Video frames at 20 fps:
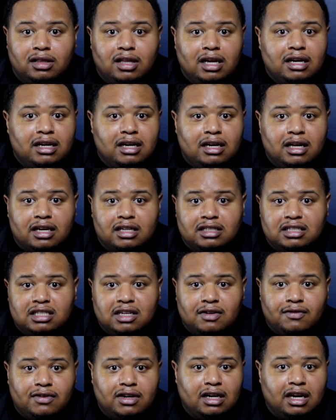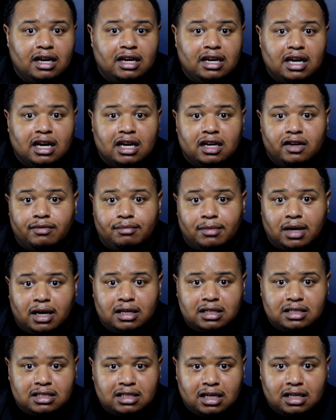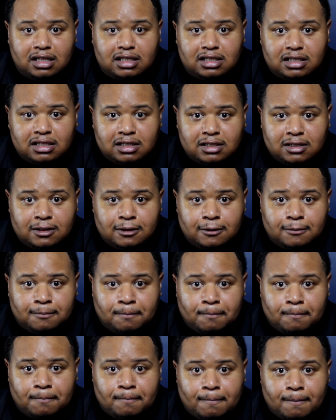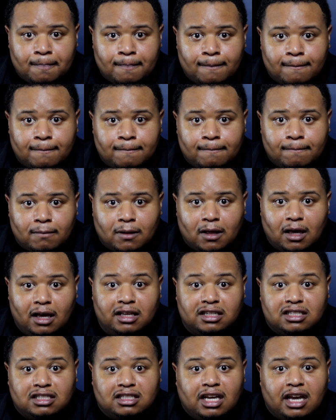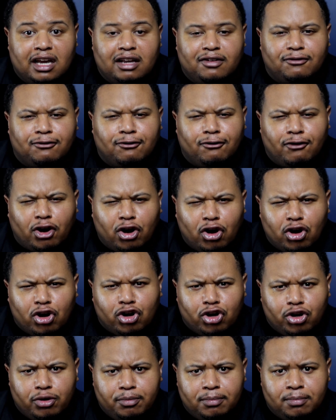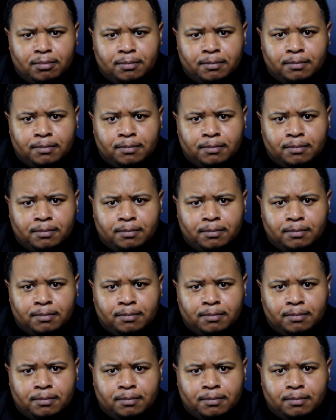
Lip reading: their negativity, their negative mindsets, and stand firm